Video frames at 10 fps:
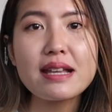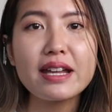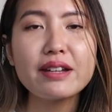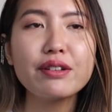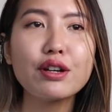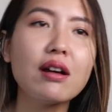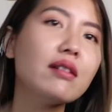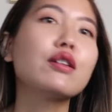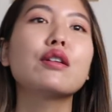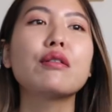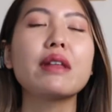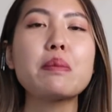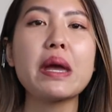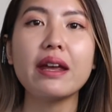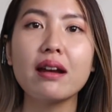side of it all, they
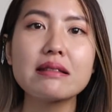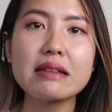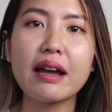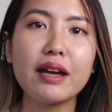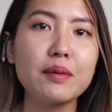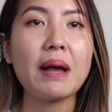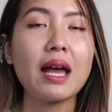paid on time.